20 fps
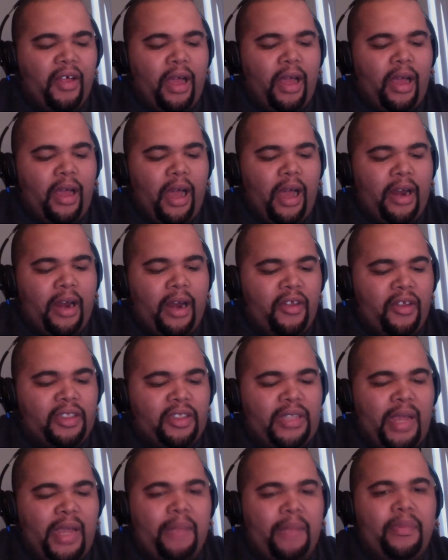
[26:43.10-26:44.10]
And another
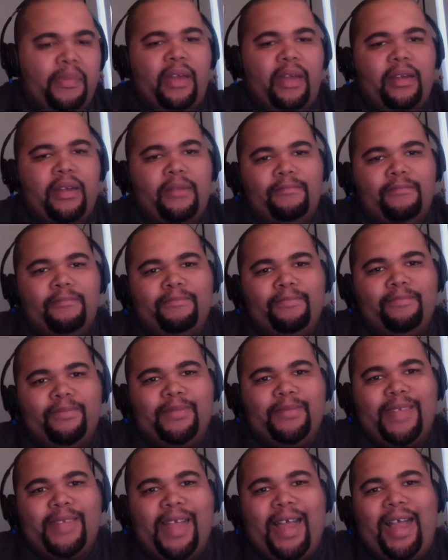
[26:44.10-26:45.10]
team that
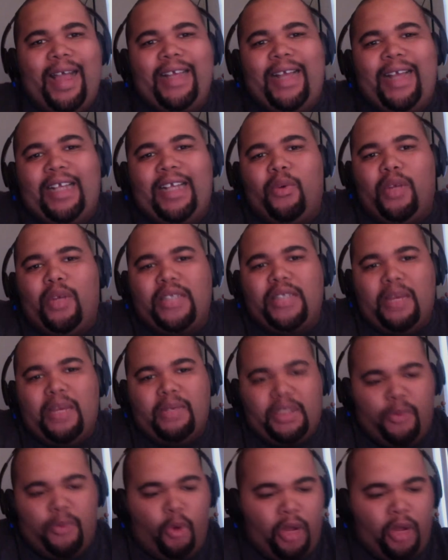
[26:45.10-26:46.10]
I don't want to say I'm
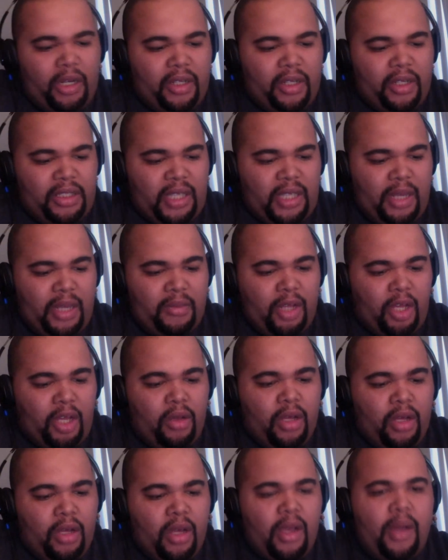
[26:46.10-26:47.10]
disappointed in this team
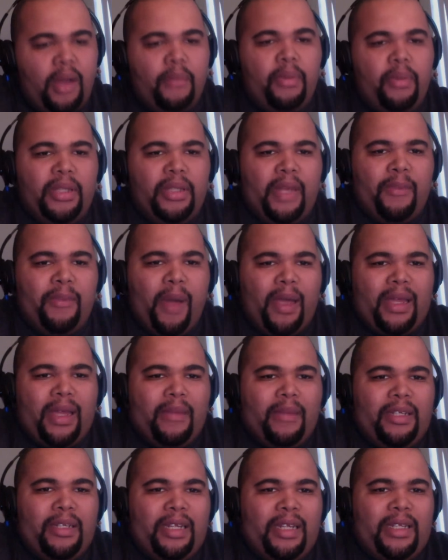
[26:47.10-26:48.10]
though, but they probably
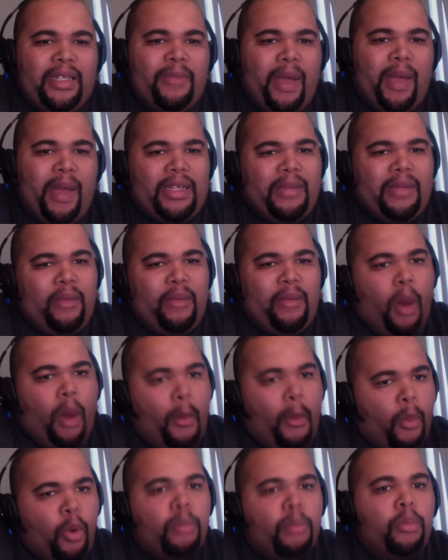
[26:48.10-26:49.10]
could have made
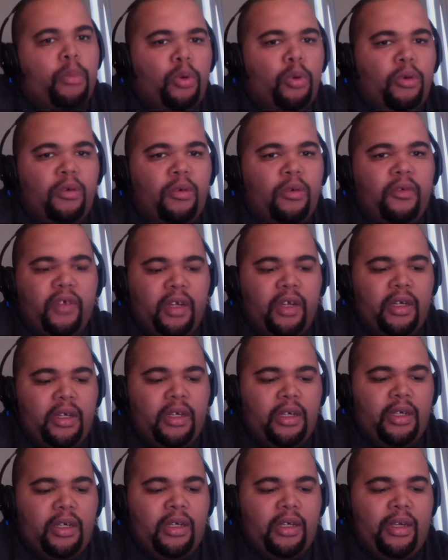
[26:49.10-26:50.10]
one more move,
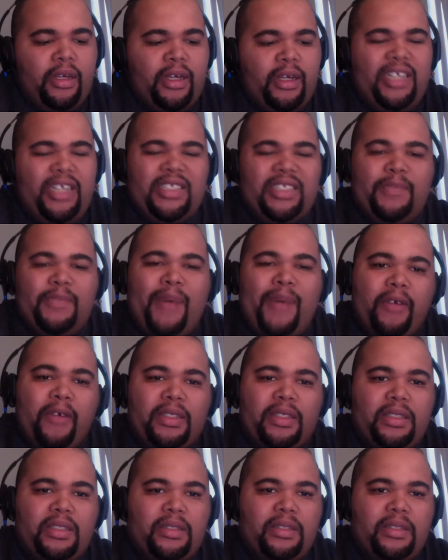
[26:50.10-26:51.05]
is the Pirates.